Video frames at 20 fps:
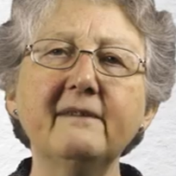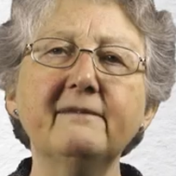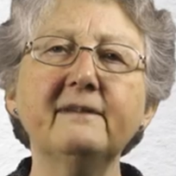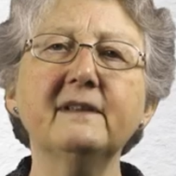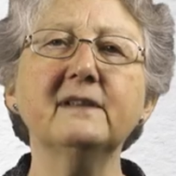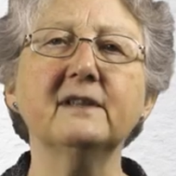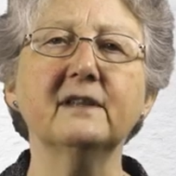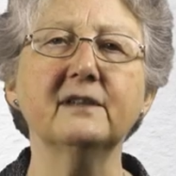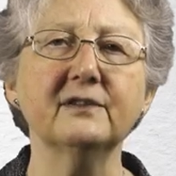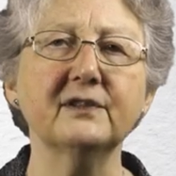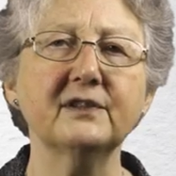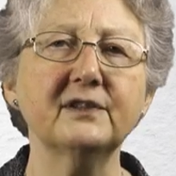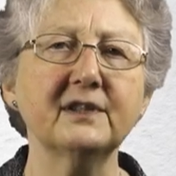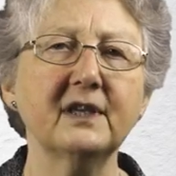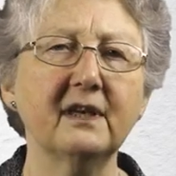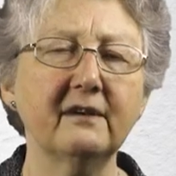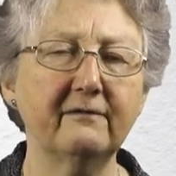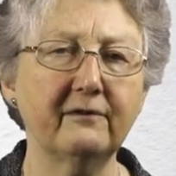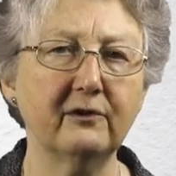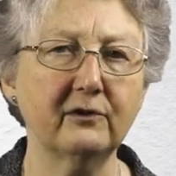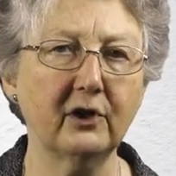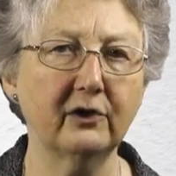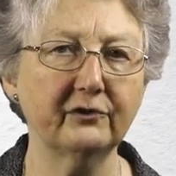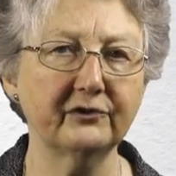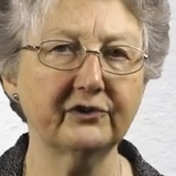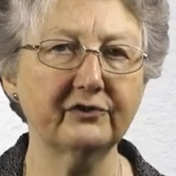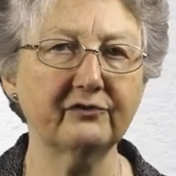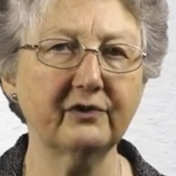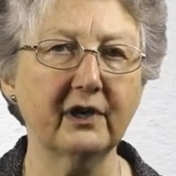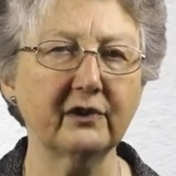evidence for
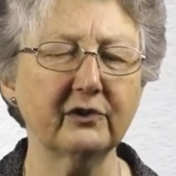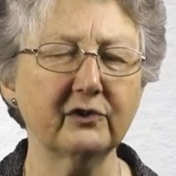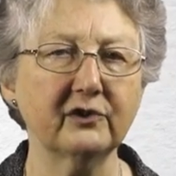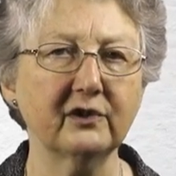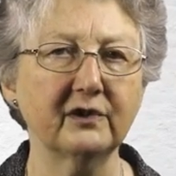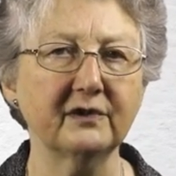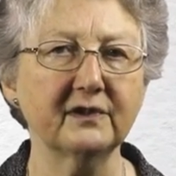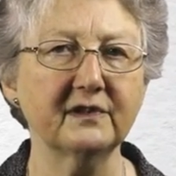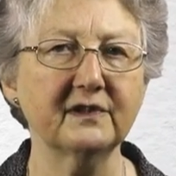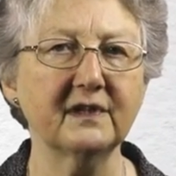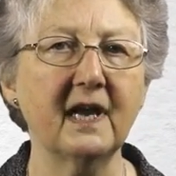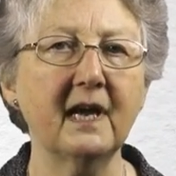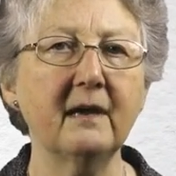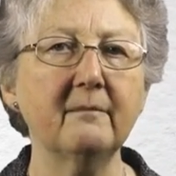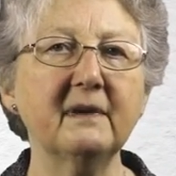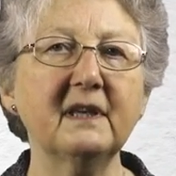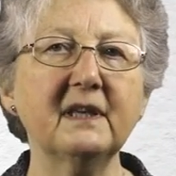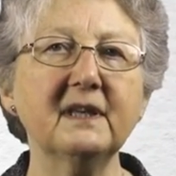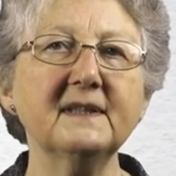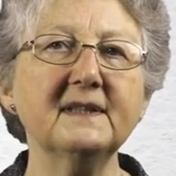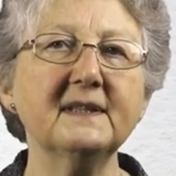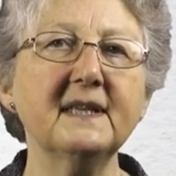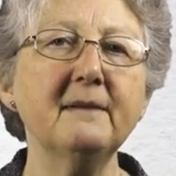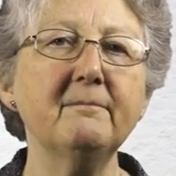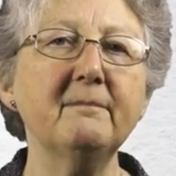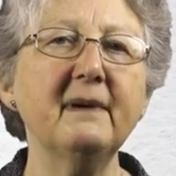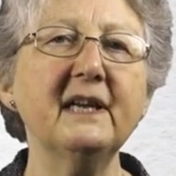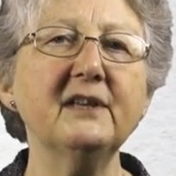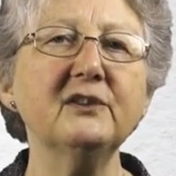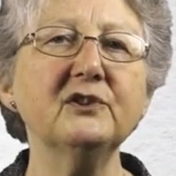constructions because
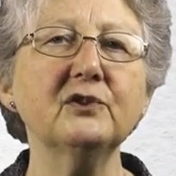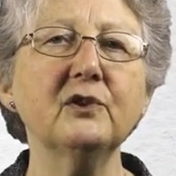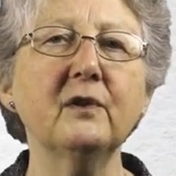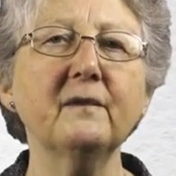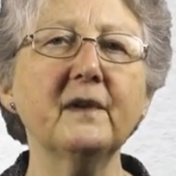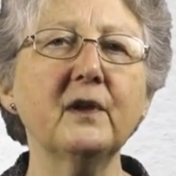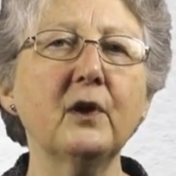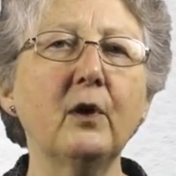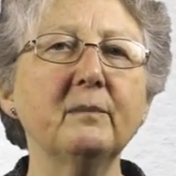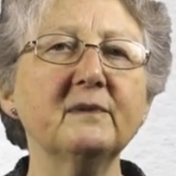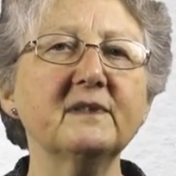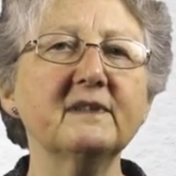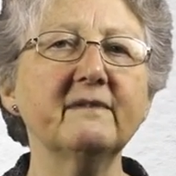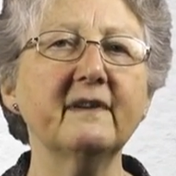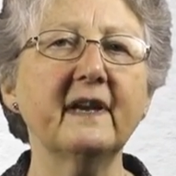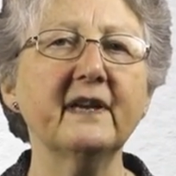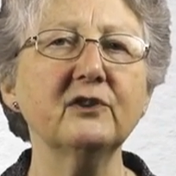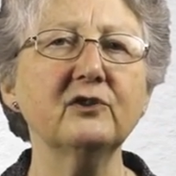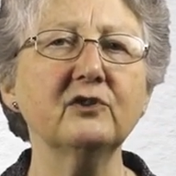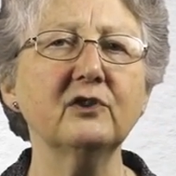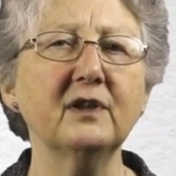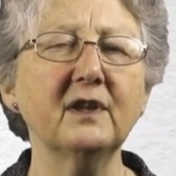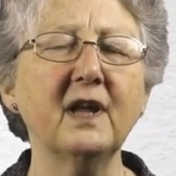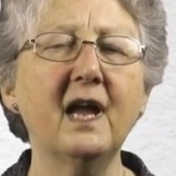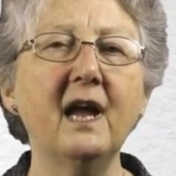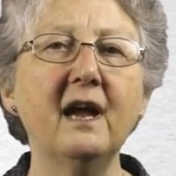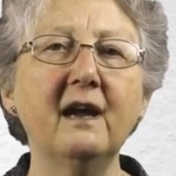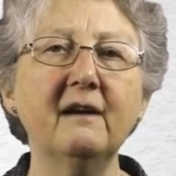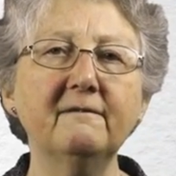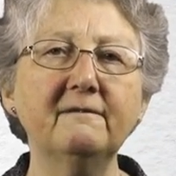they're based on the observation
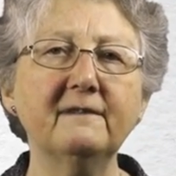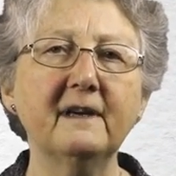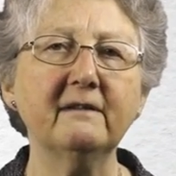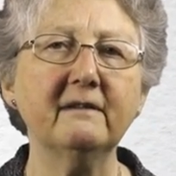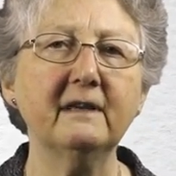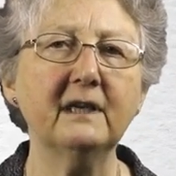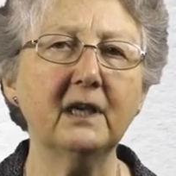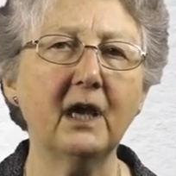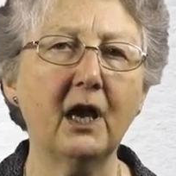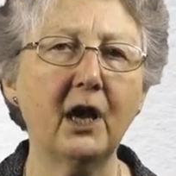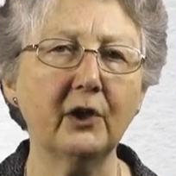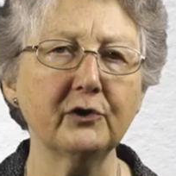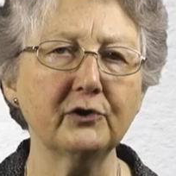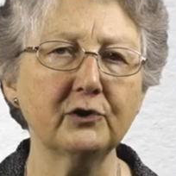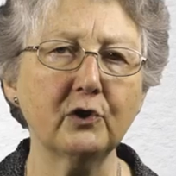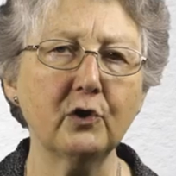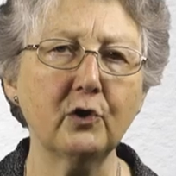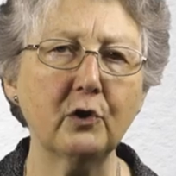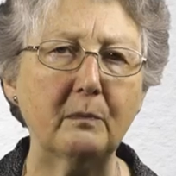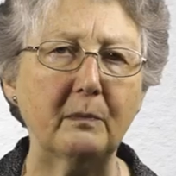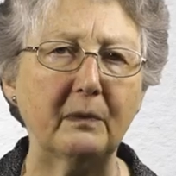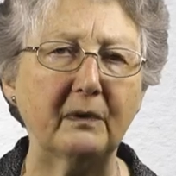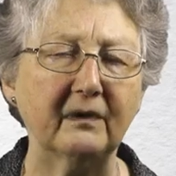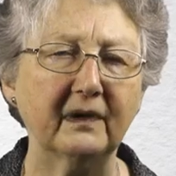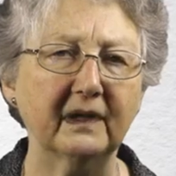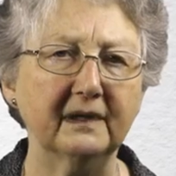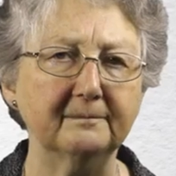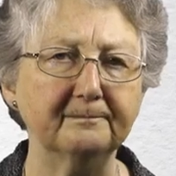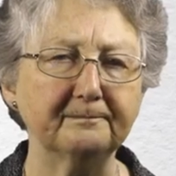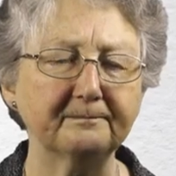of very large
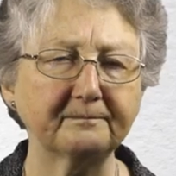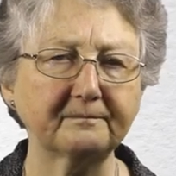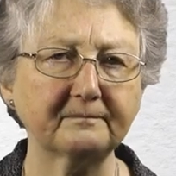corpora.